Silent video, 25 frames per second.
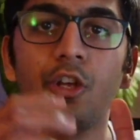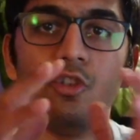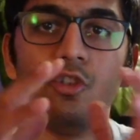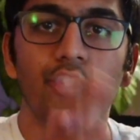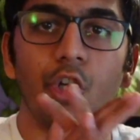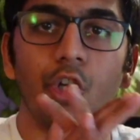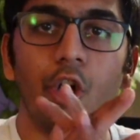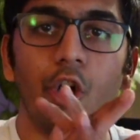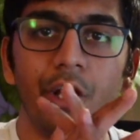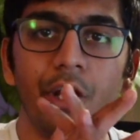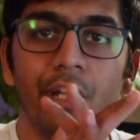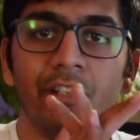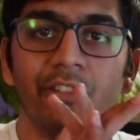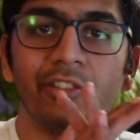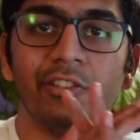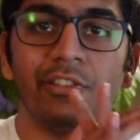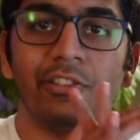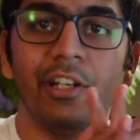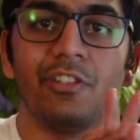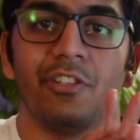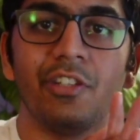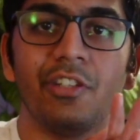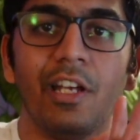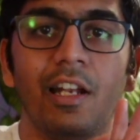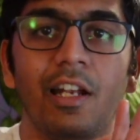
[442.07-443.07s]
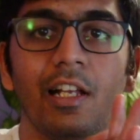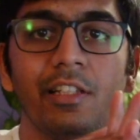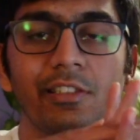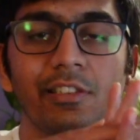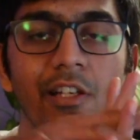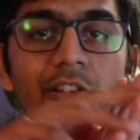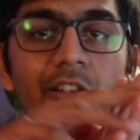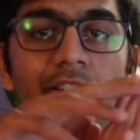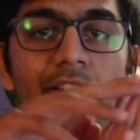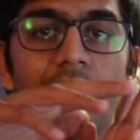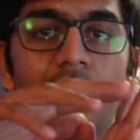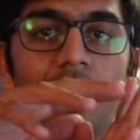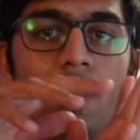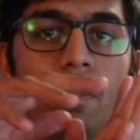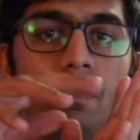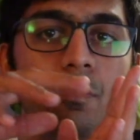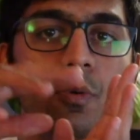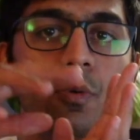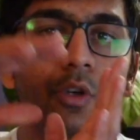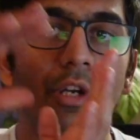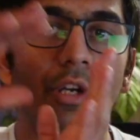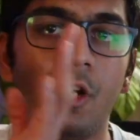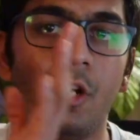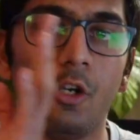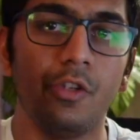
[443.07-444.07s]
join stitch, and essentially
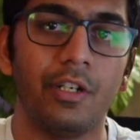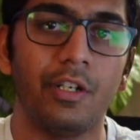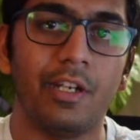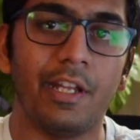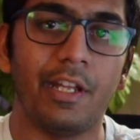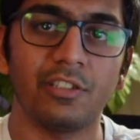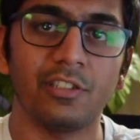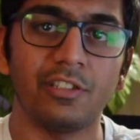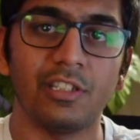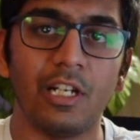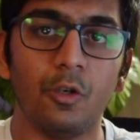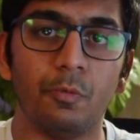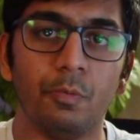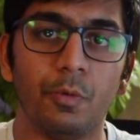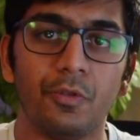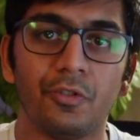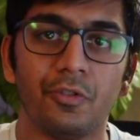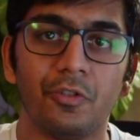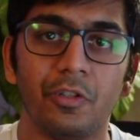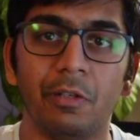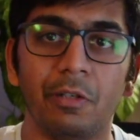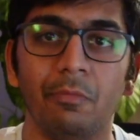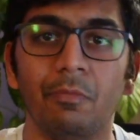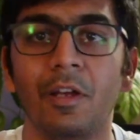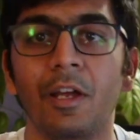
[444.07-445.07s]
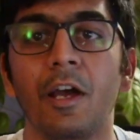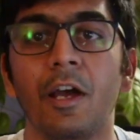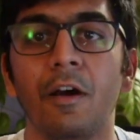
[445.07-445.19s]
pour into the next output stream.